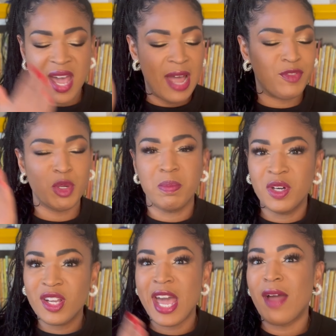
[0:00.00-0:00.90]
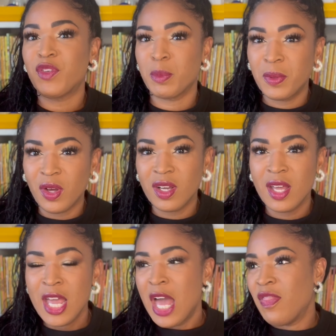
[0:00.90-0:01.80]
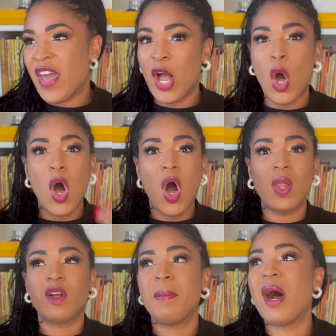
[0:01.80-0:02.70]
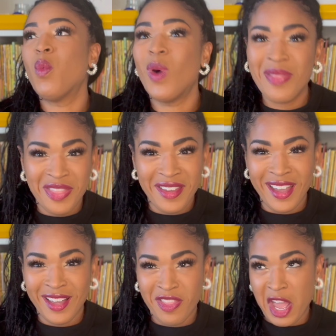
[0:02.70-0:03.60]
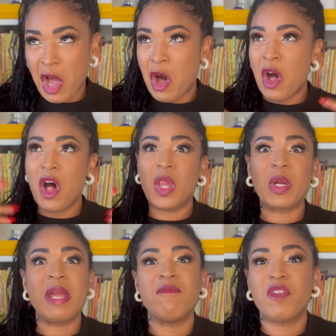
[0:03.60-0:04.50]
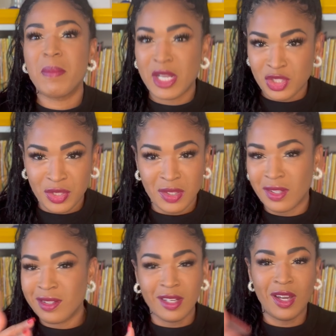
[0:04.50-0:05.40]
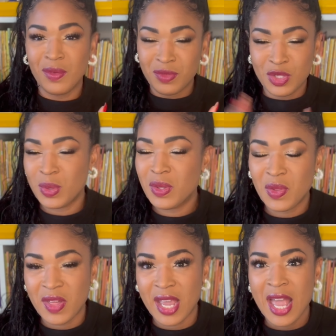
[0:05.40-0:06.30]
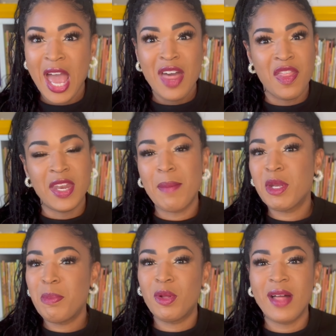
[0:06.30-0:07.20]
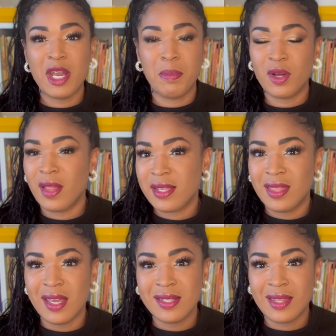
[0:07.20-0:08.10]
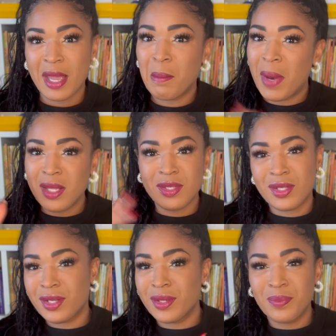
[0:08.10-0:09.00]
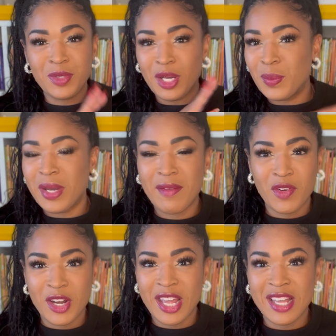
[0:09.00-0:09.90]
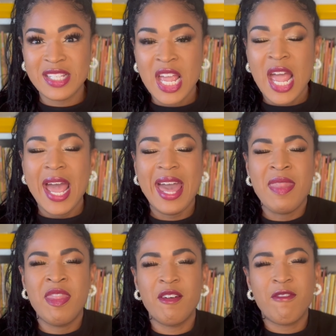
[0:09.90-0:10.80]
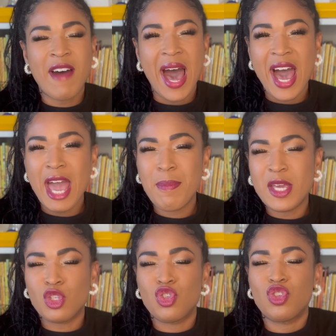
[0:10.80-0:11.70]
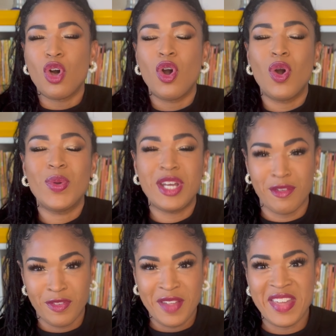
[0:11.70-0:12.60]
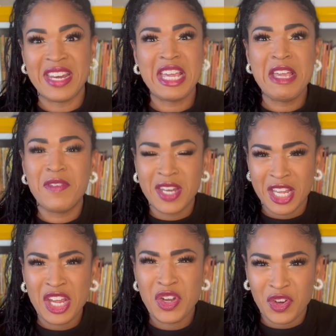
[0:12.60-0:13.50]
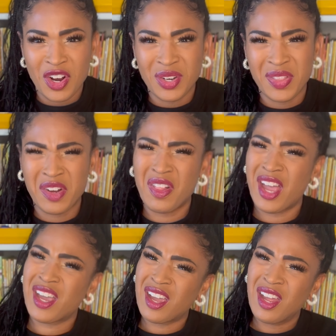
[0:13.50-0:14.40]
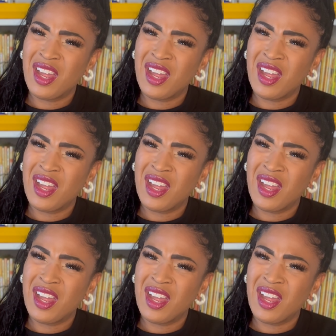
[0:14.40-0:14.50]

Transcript: after book after book, they all are about one thing. They all are informational, you know, doing the whole thing. Then I'm gonna pull out a book like this, like Monster, you know, whatever it is. And the vibe is so different that even in kindergarten, they're like,